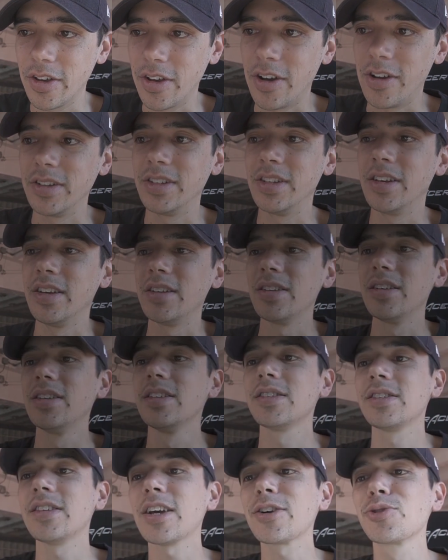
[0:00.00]
content.
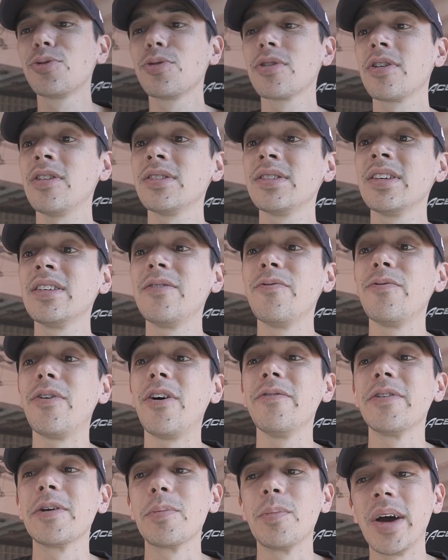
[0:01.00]
Sexual content
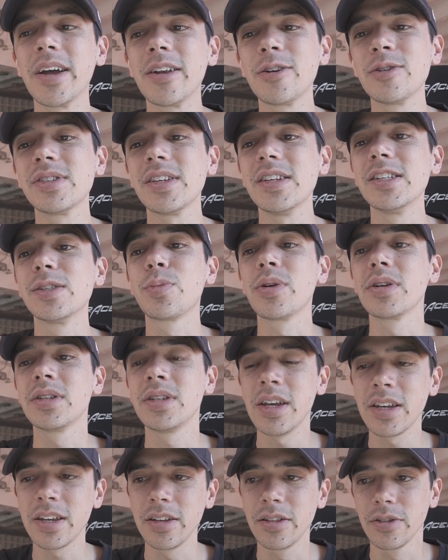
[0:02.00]
involving minors is
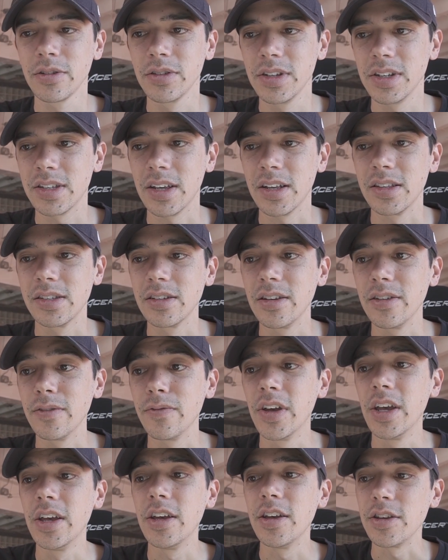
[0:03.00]
particularly sensitive.